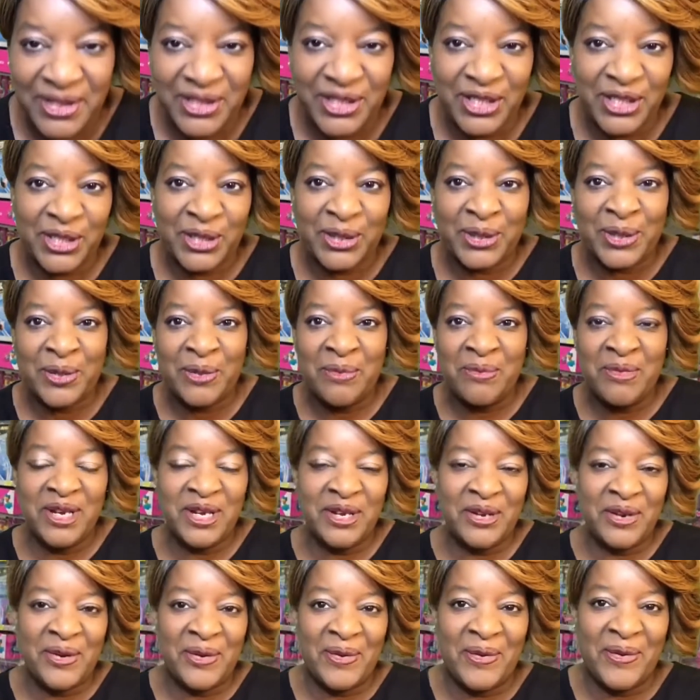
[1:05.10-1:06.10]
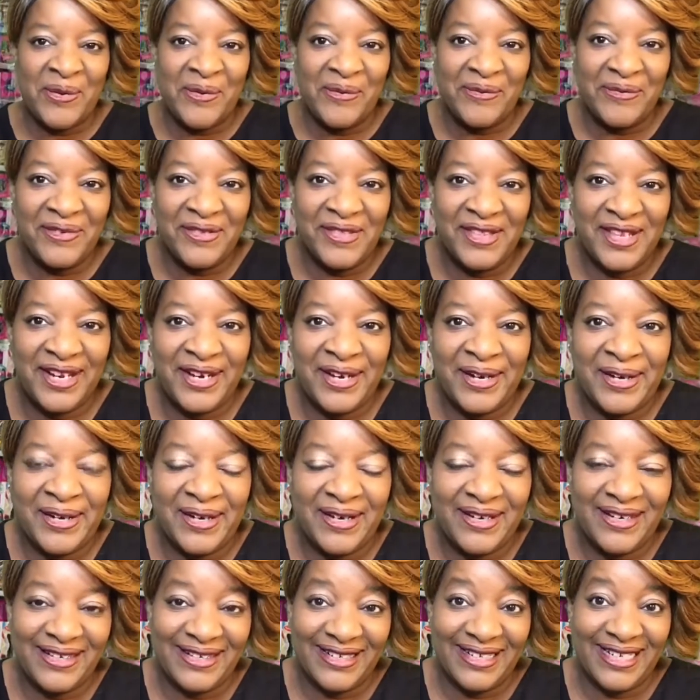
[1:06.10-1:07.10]
just told me to go over
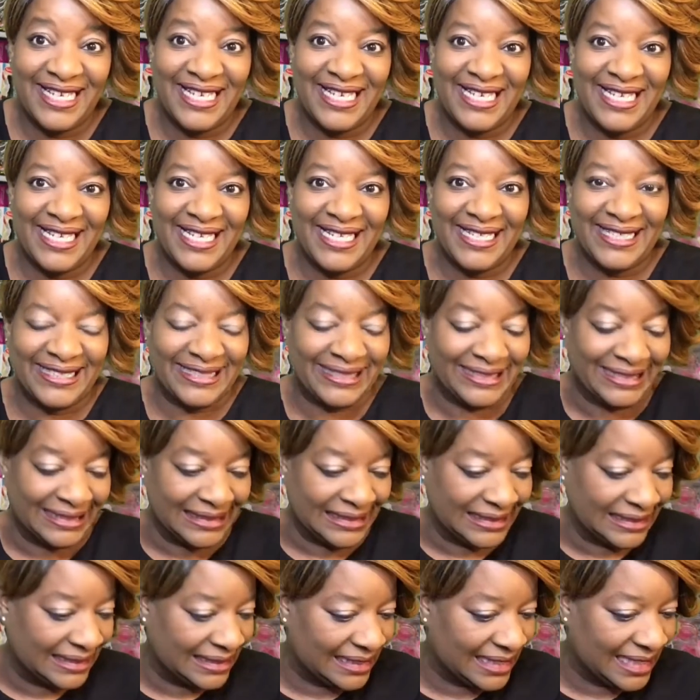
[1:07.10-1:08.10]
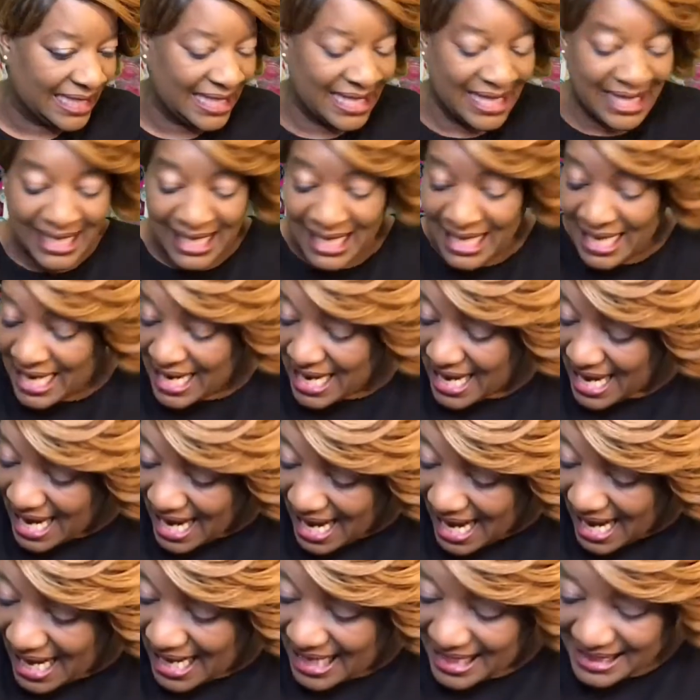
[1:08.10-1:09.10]
there again.
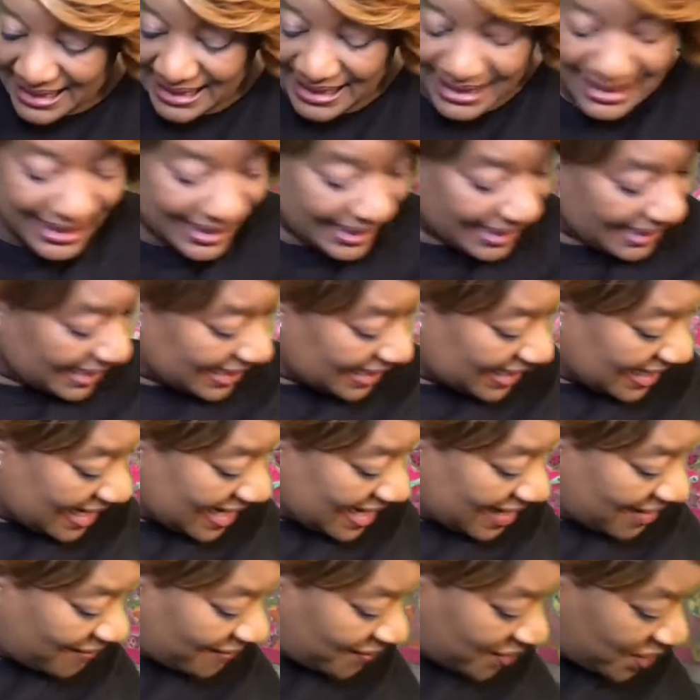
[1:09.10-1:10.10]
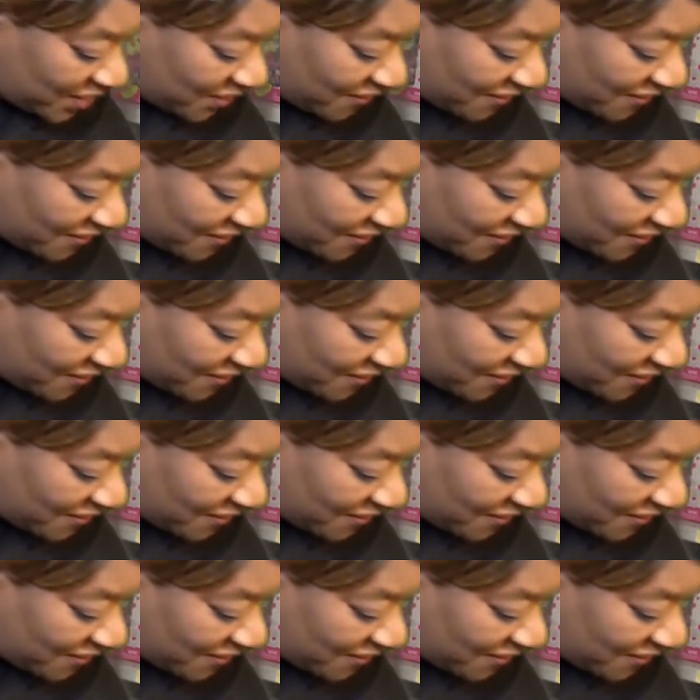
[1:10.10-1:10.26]
And if you